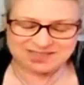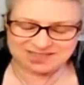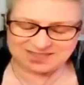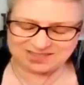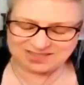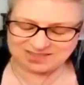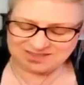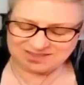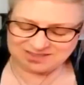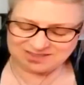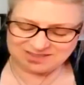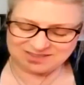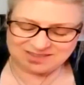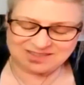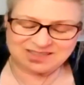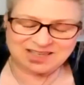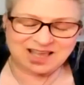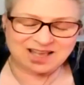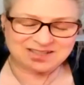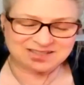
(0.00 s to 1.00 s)
So
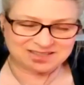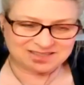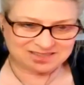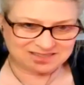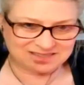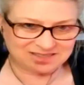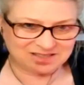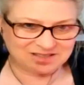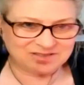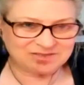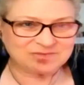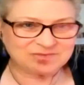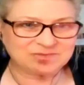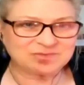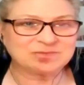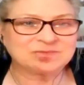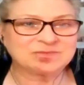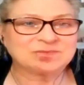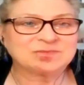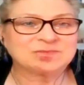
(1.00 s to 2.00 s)
those, in my mind,
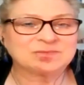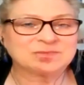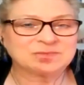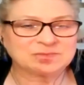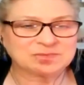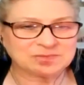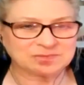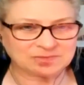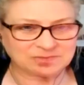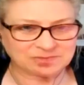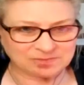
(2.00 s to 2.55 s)
like I discount